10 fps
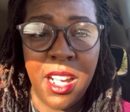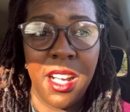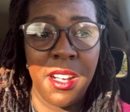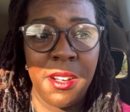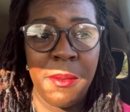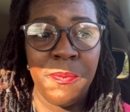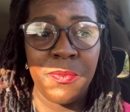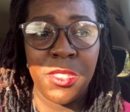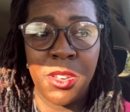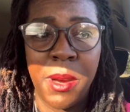
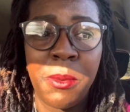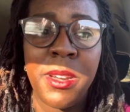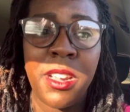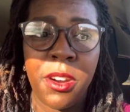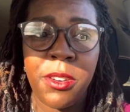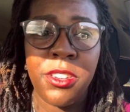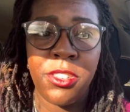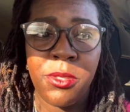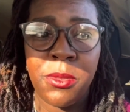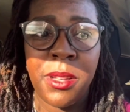So I would encourage
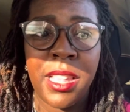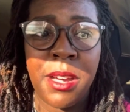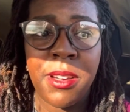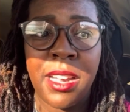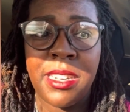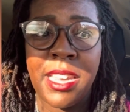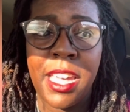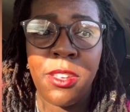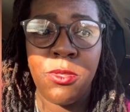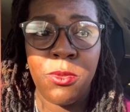you to allow God to
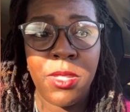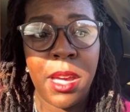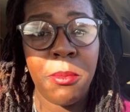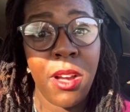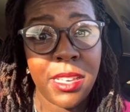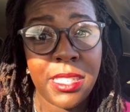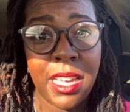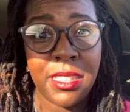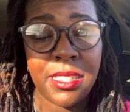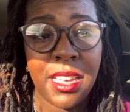take you through that
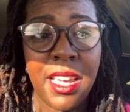process.